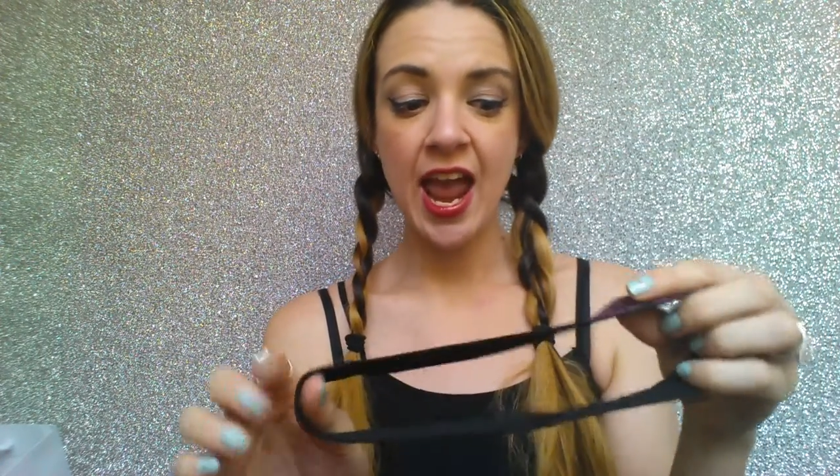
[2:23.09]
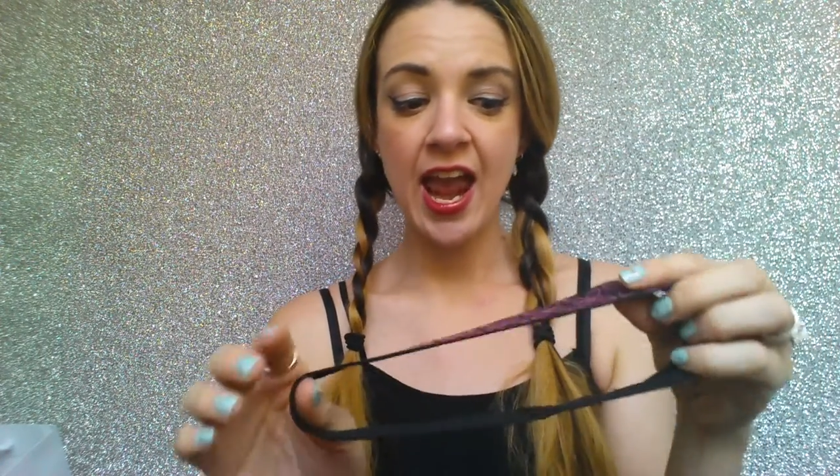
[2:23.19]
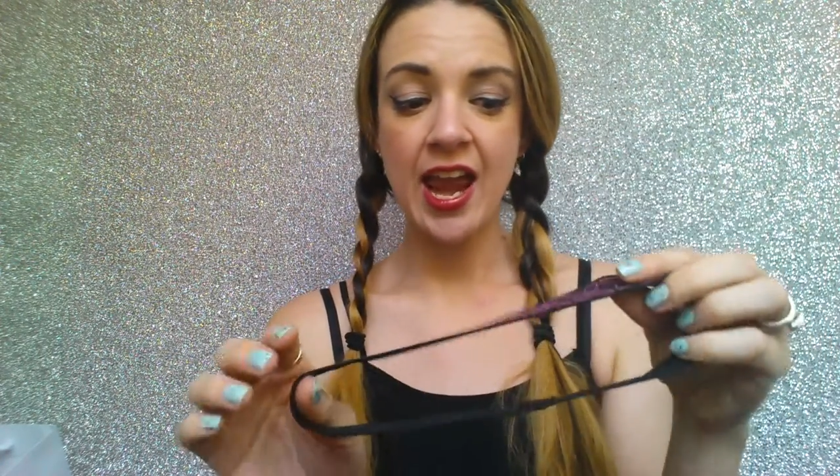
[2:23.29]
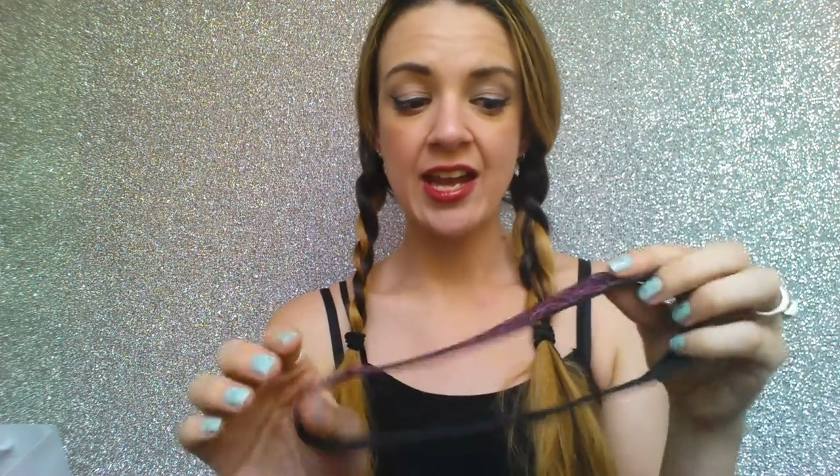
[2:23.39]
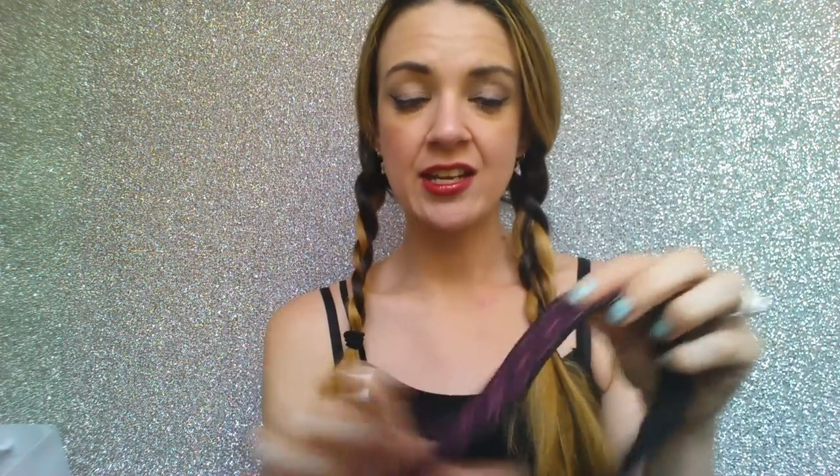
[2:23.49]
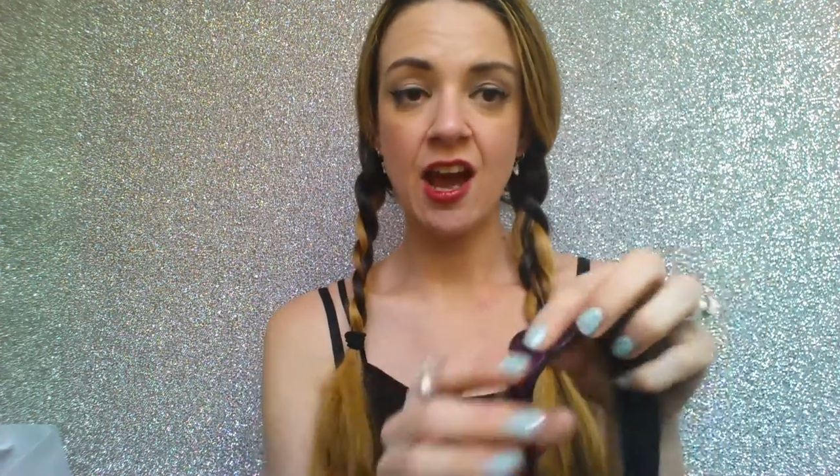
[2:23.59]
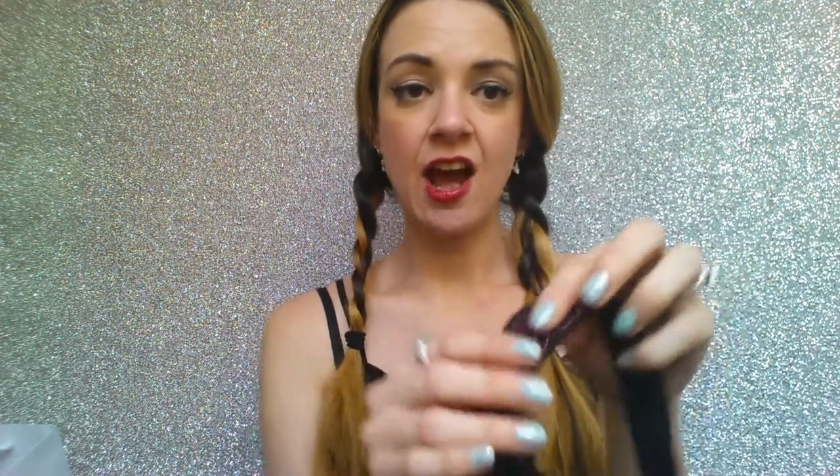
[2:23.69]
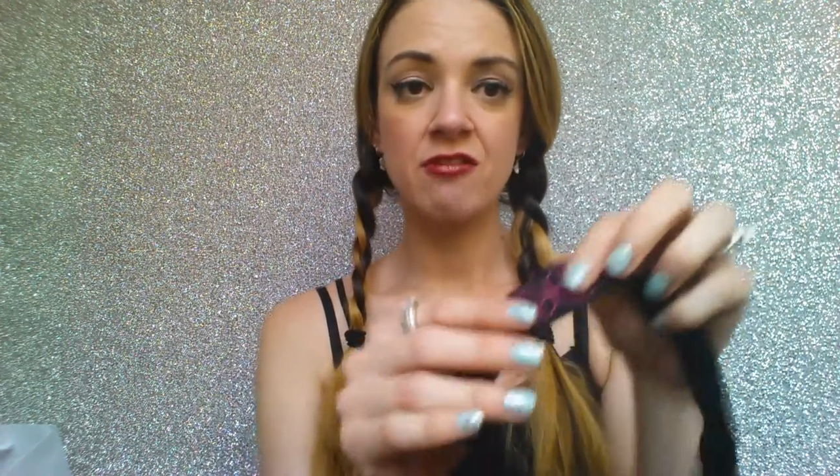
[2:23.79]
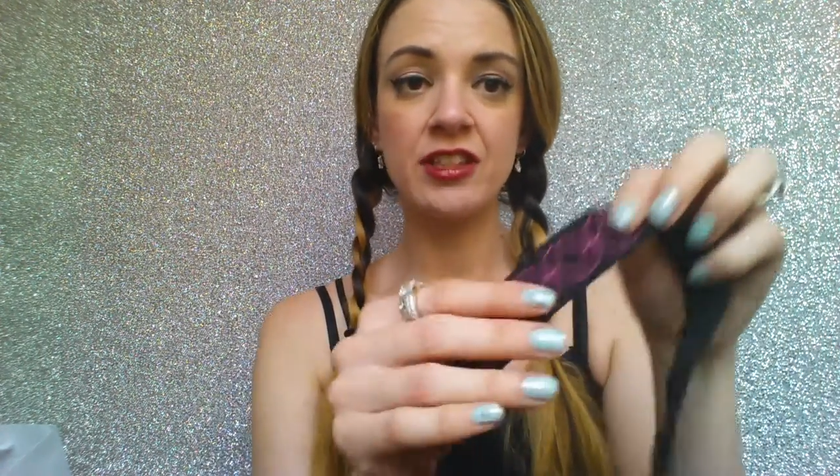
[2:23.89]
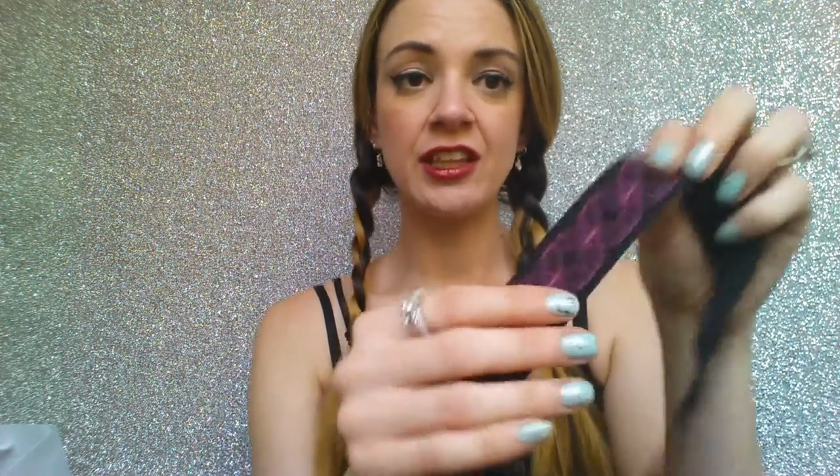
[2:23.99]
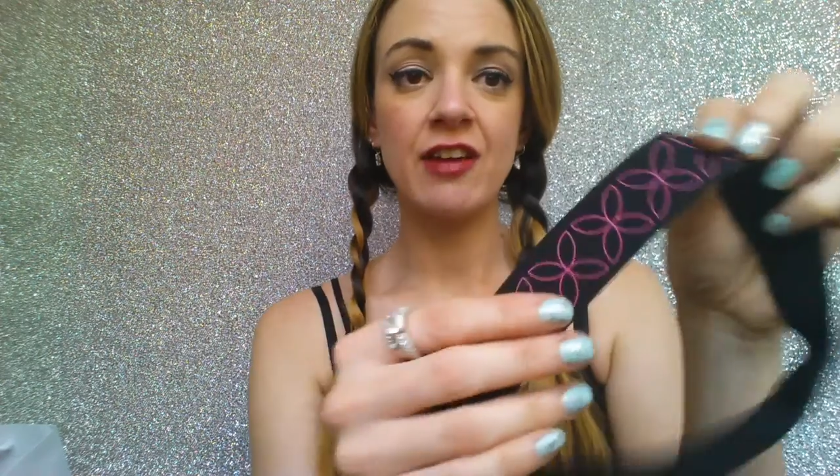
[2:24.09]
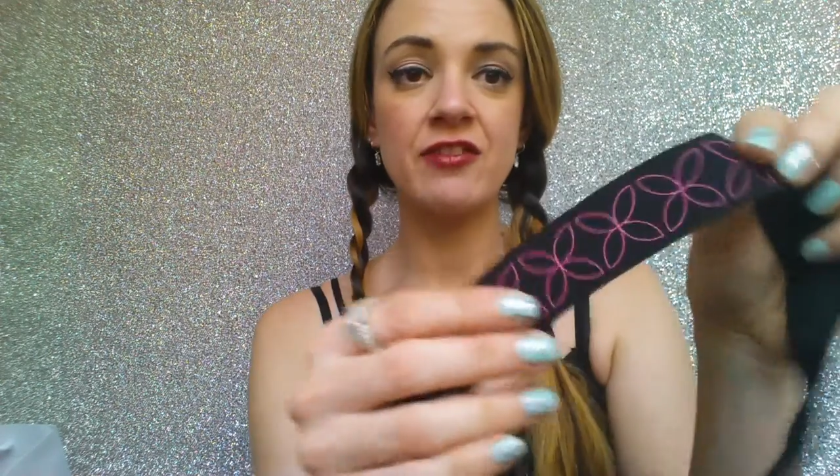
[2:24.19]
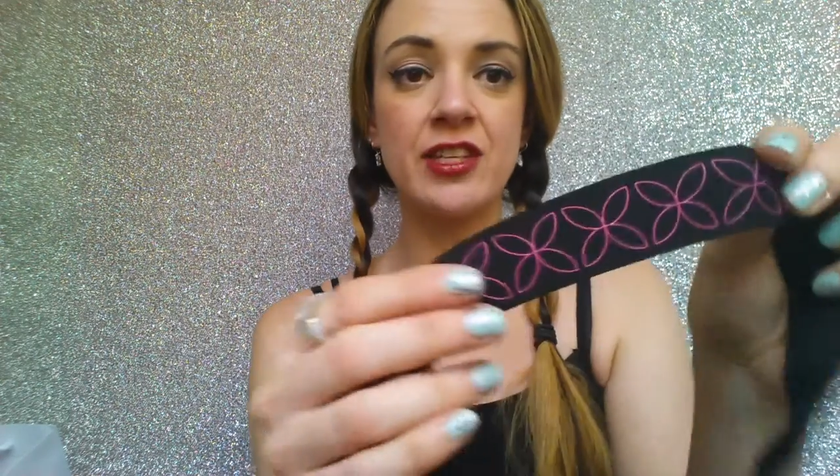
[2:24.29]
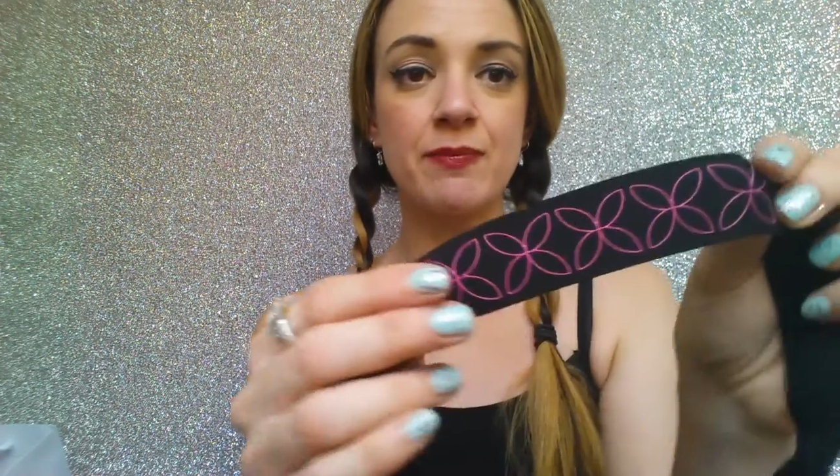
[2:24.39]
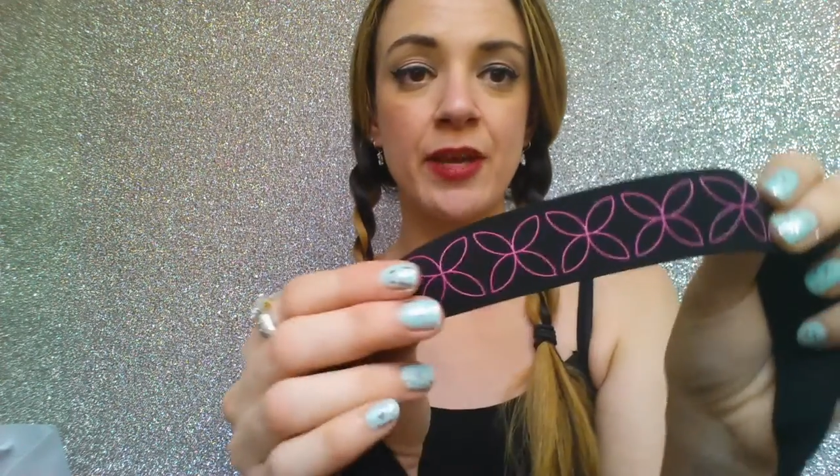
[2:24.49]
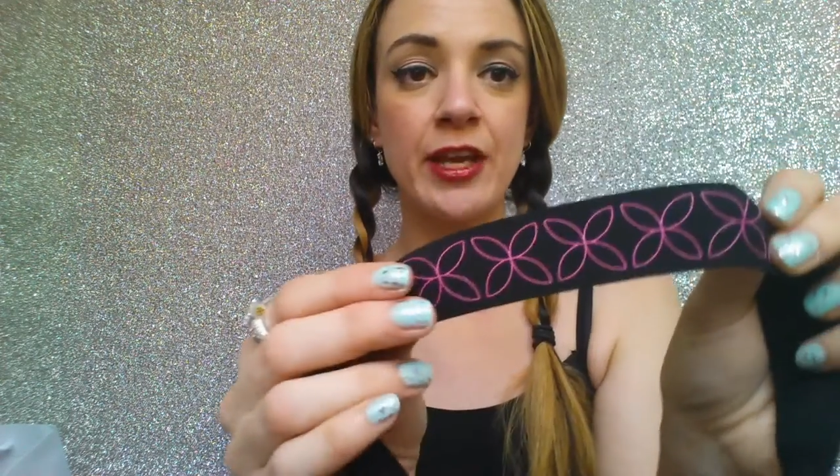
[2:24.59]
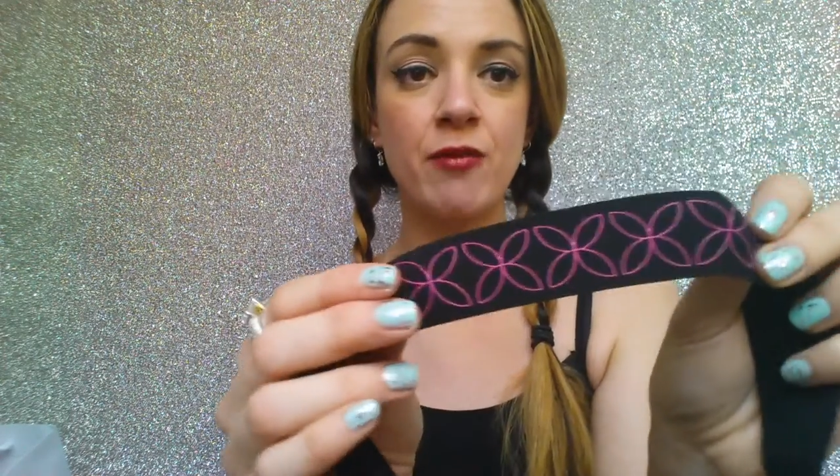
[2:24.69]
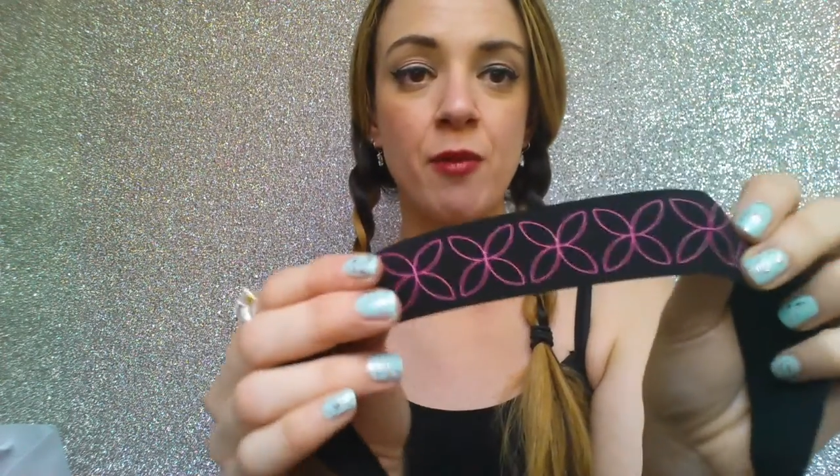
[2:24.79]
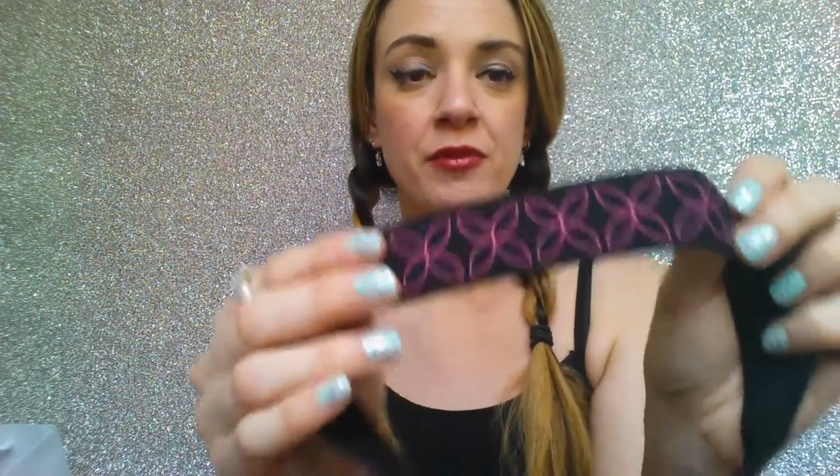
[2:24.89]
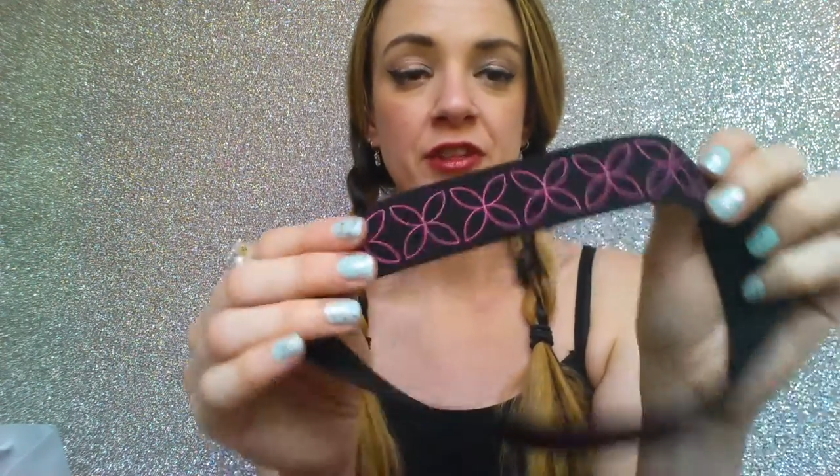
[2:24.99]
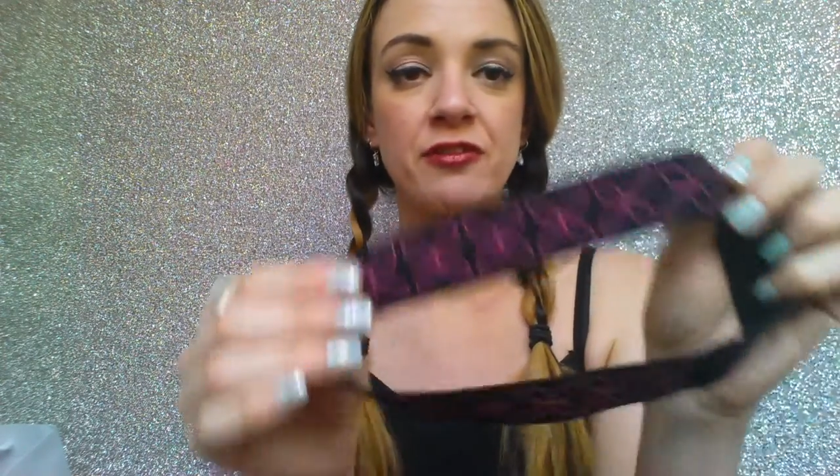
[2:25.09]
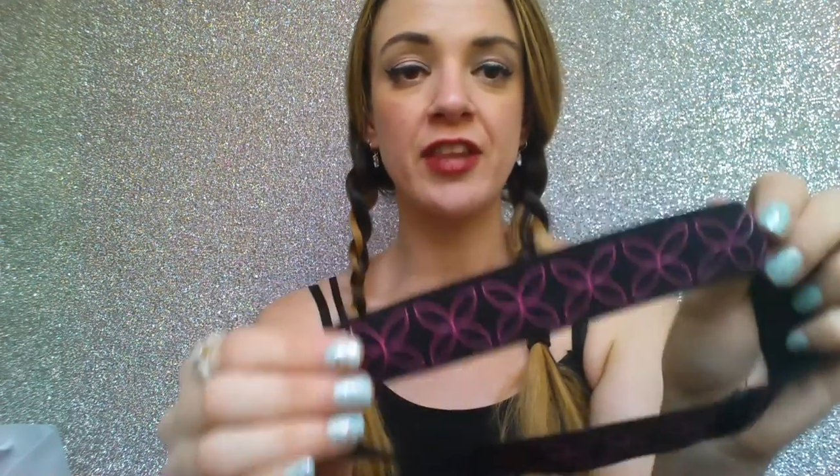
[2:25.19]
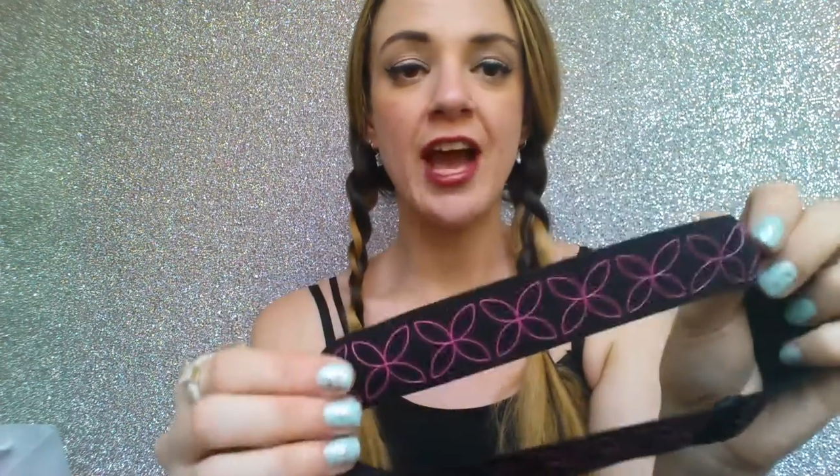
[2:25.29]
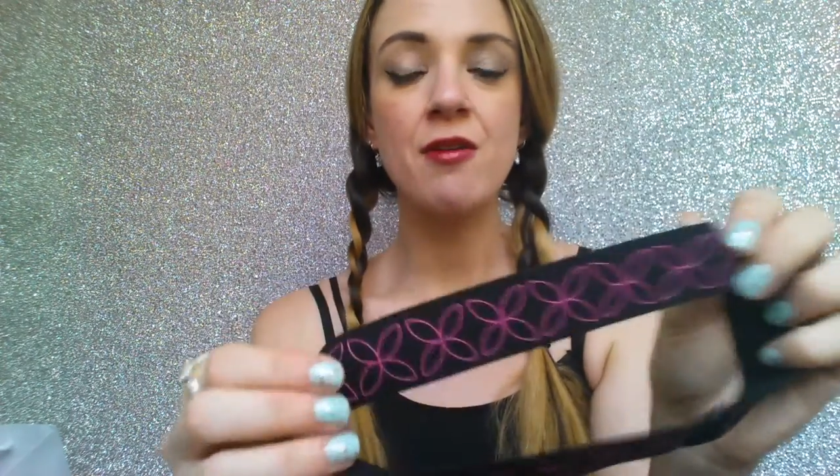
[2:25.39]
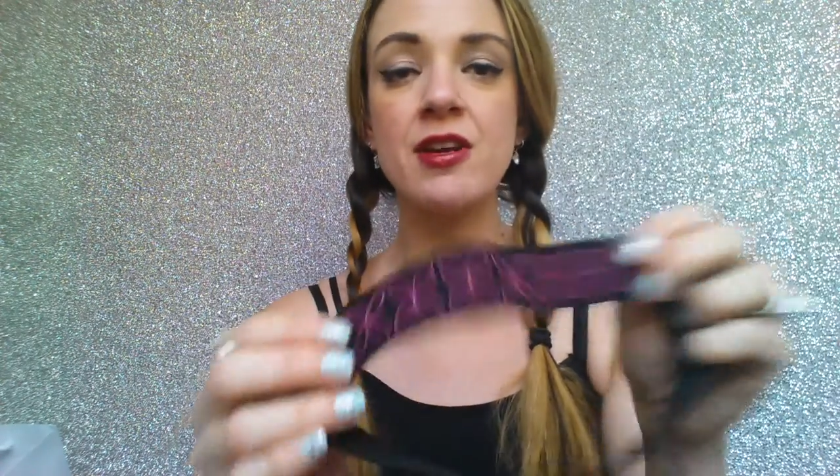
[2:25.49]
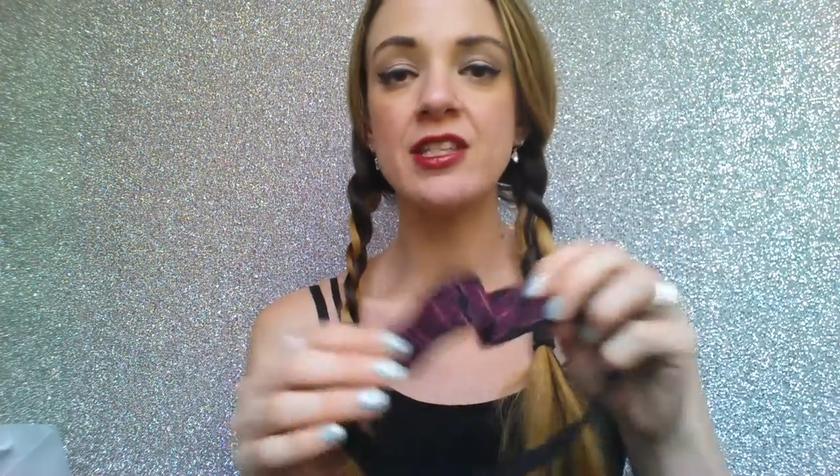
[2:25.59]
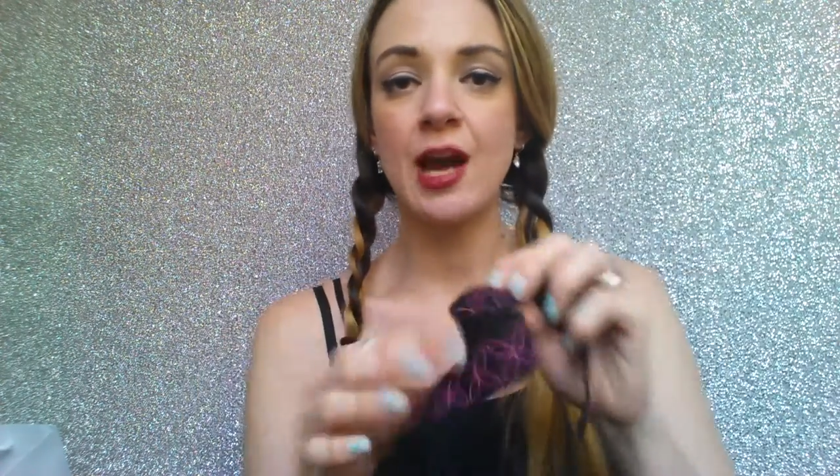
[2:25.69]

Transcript: and I really love this pink one with the flowers.